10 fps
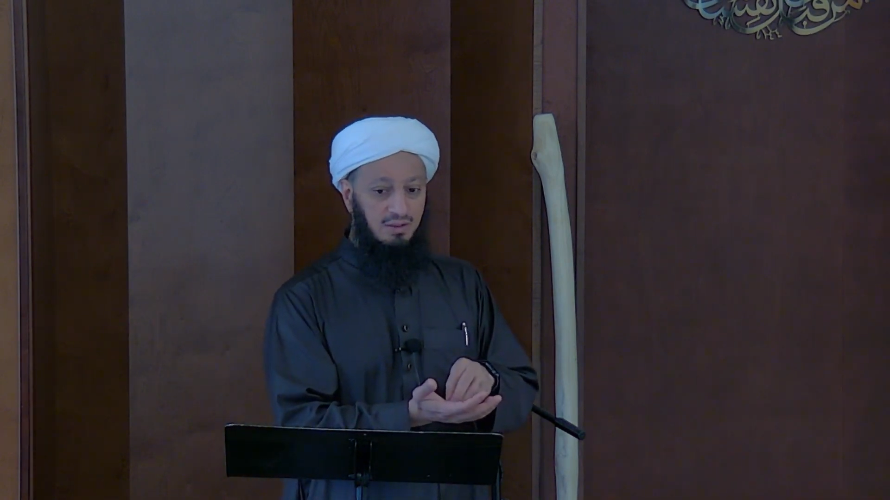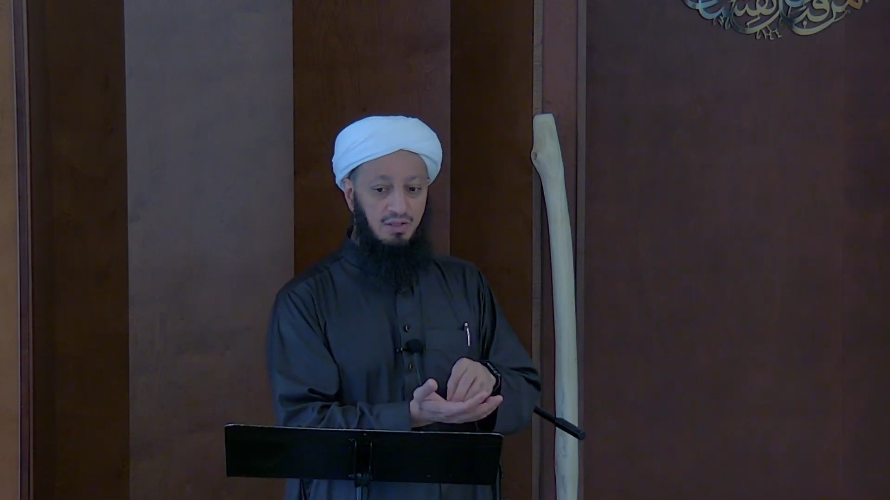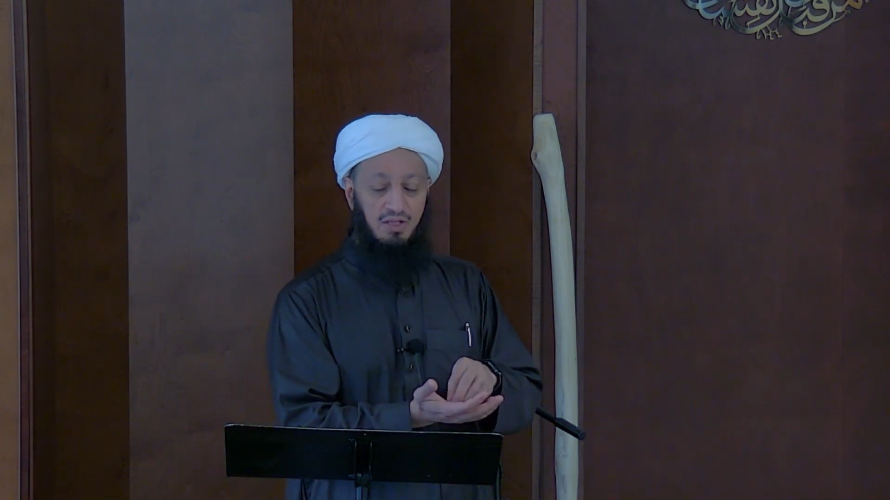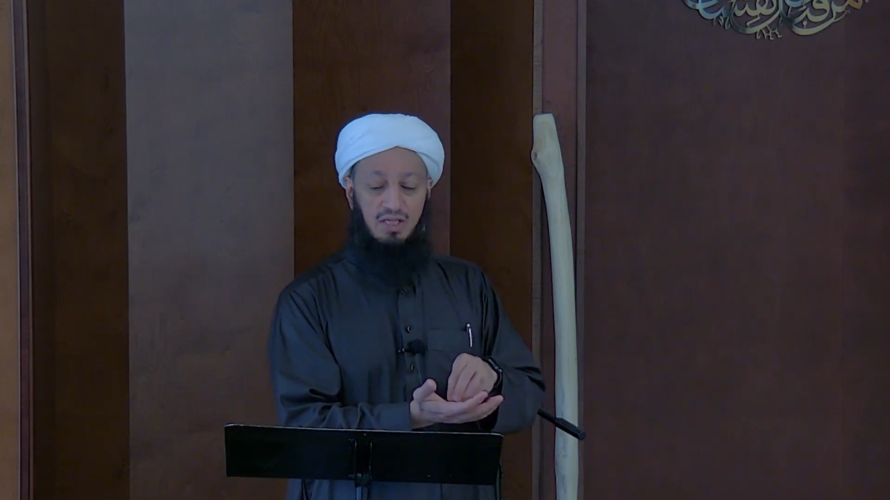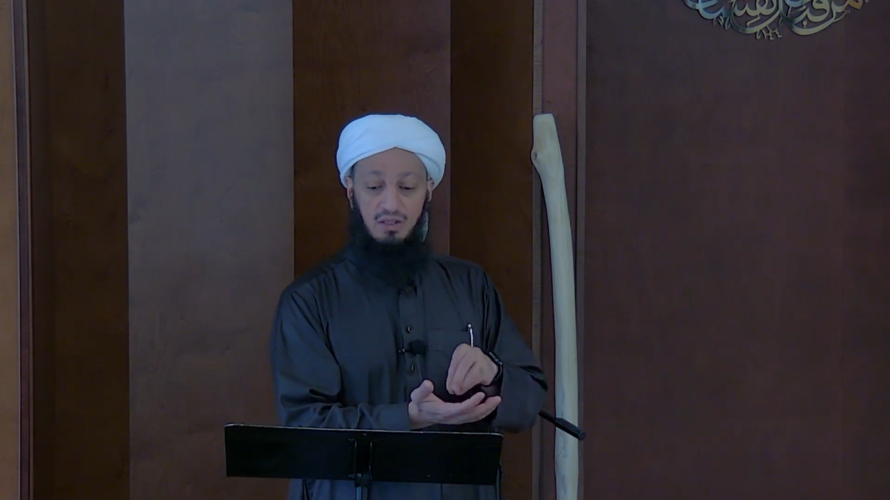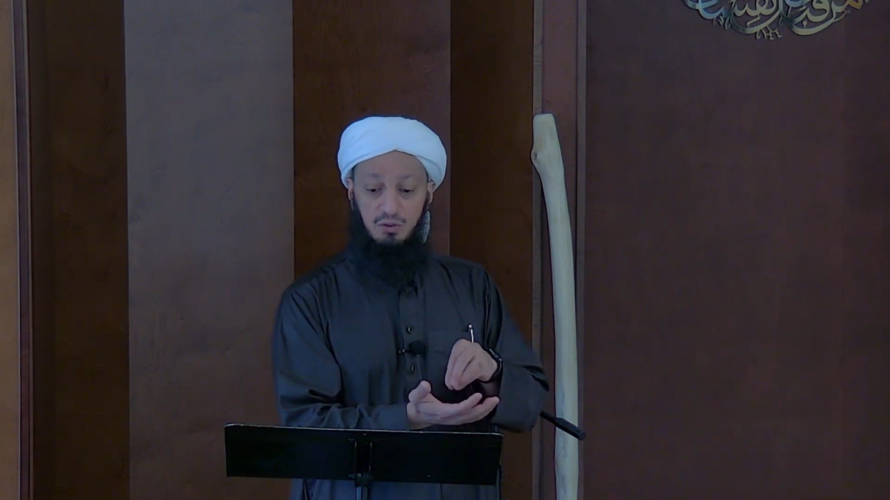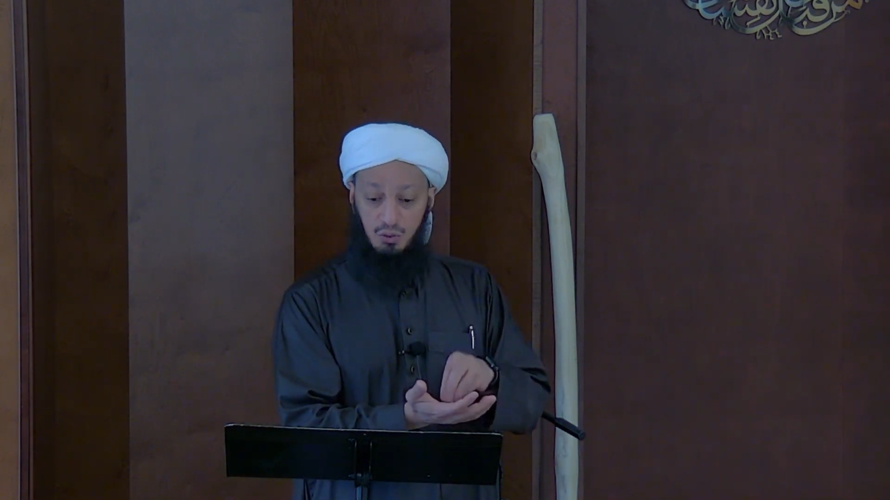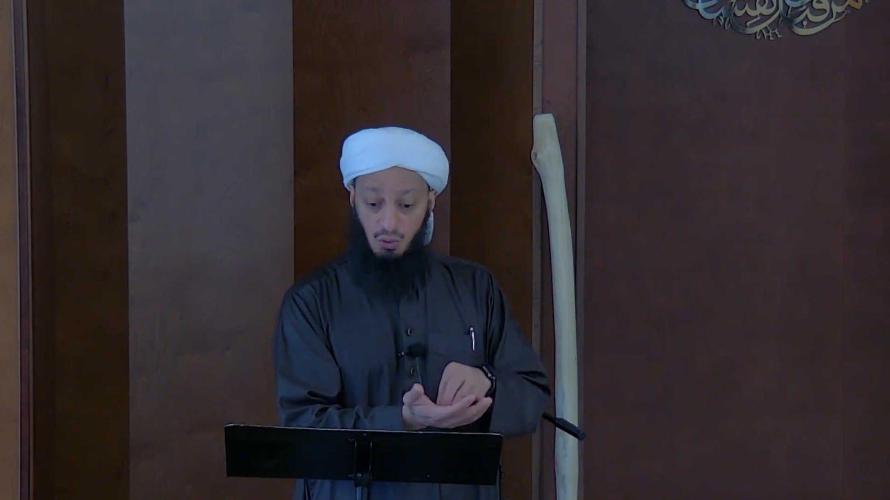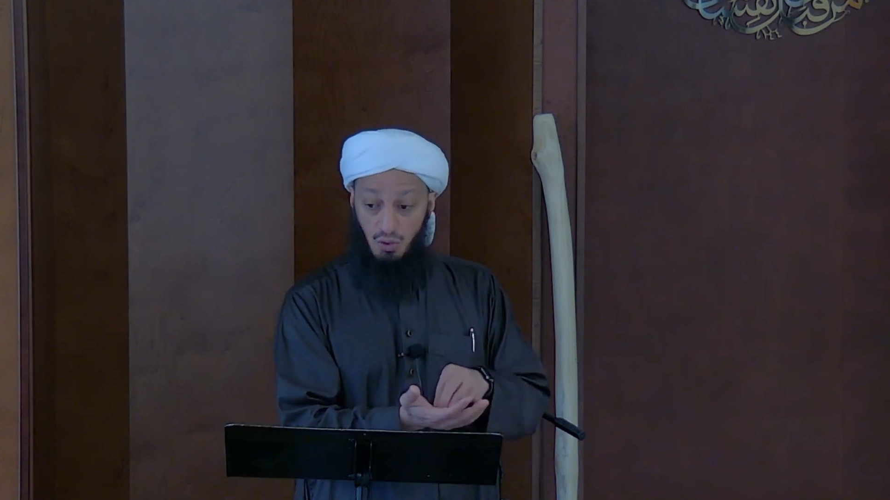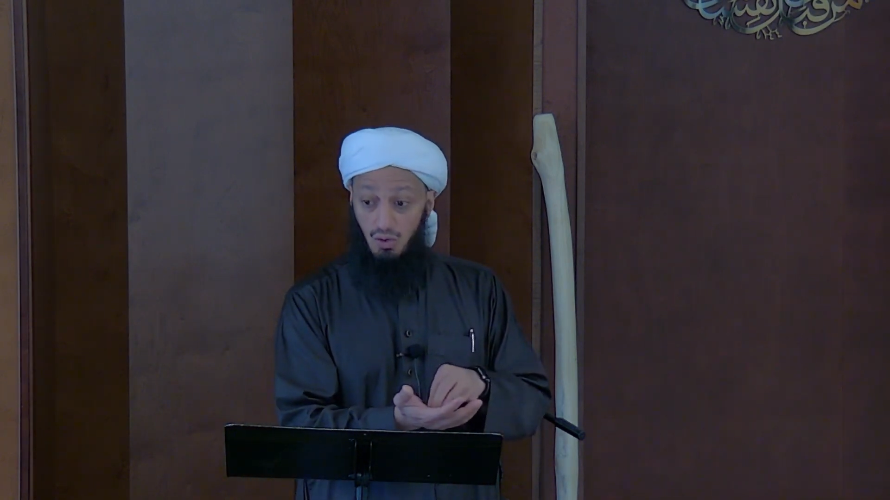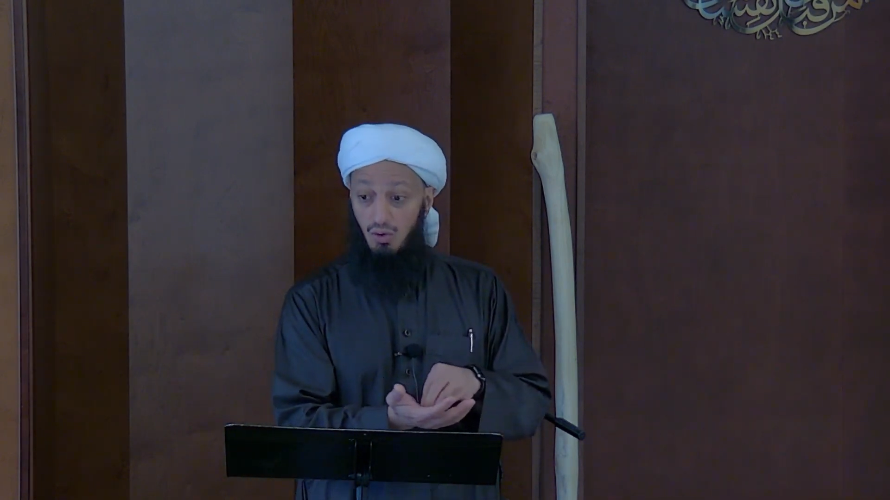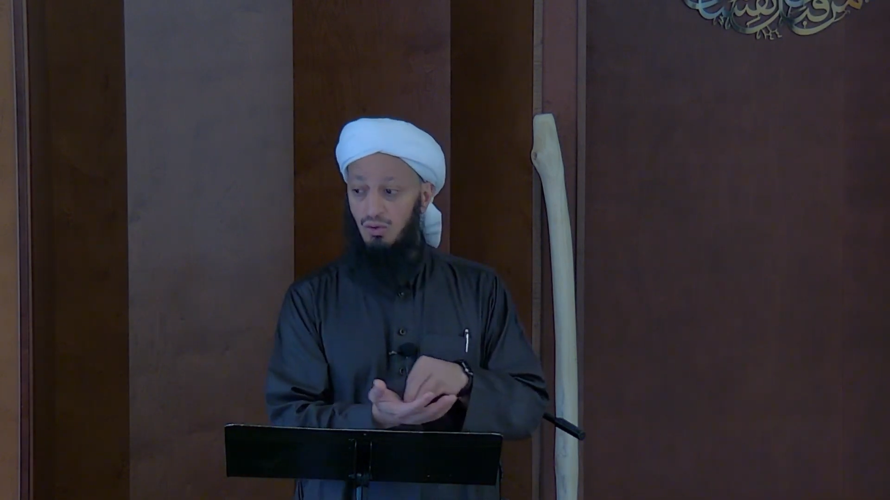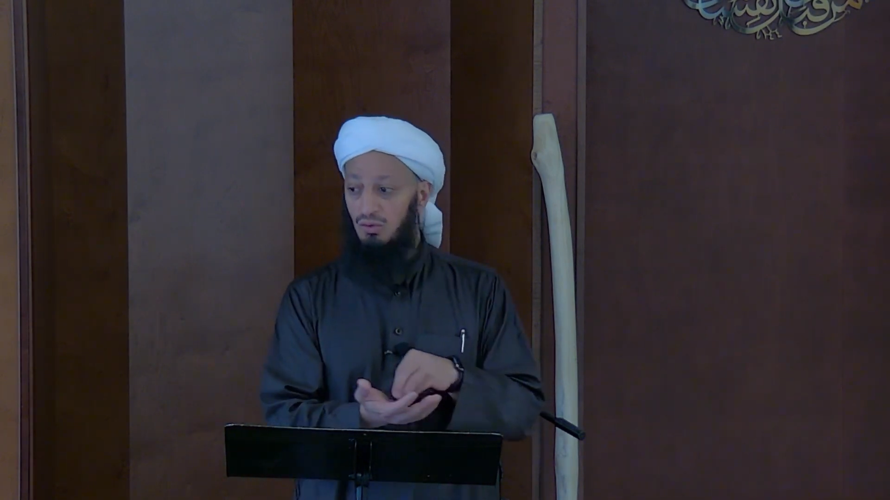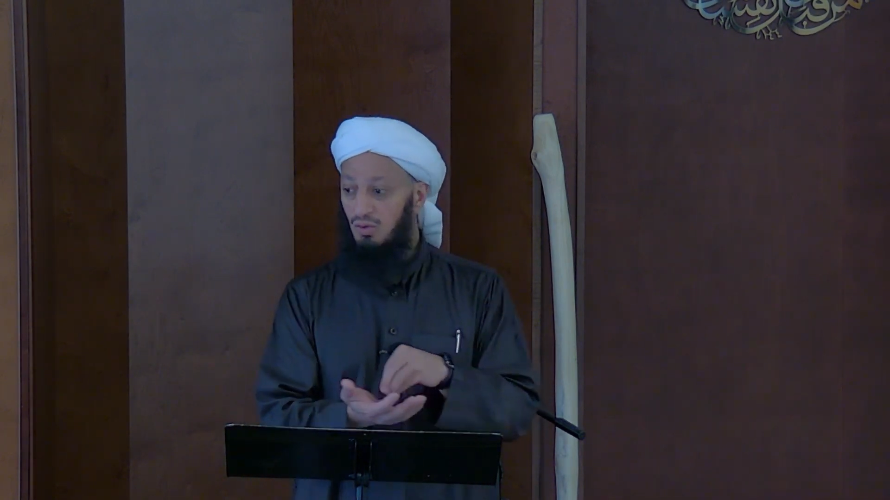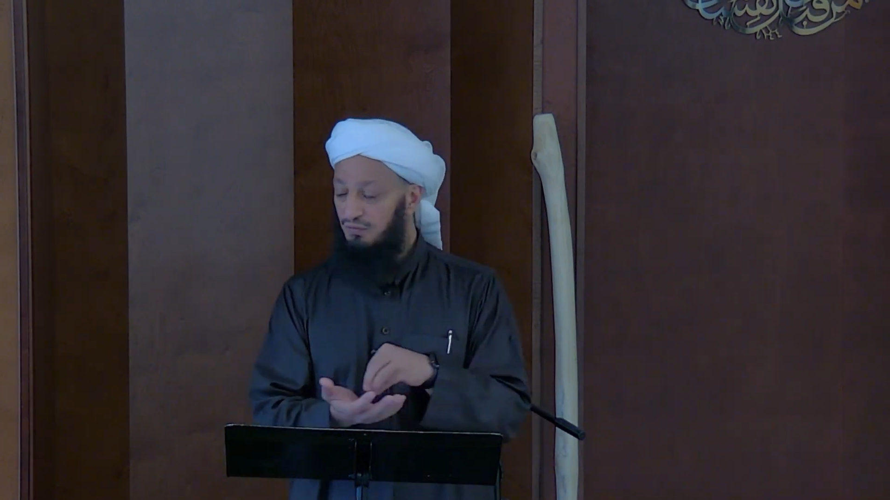in the
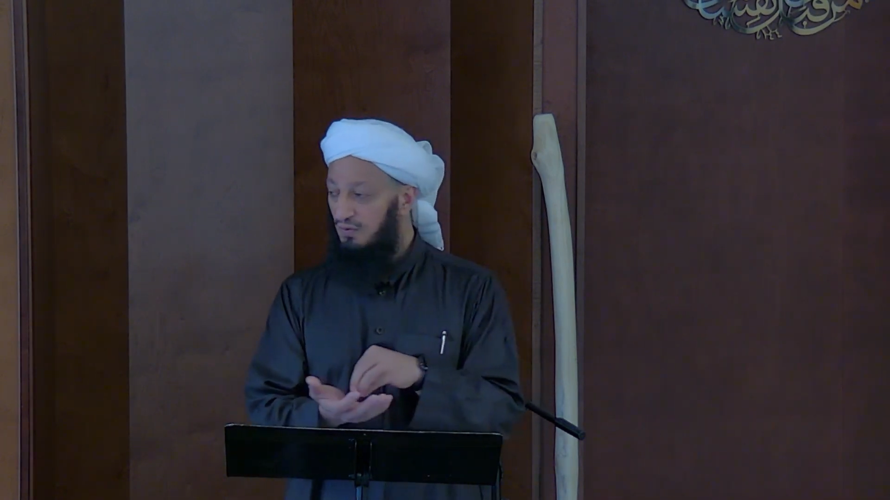control of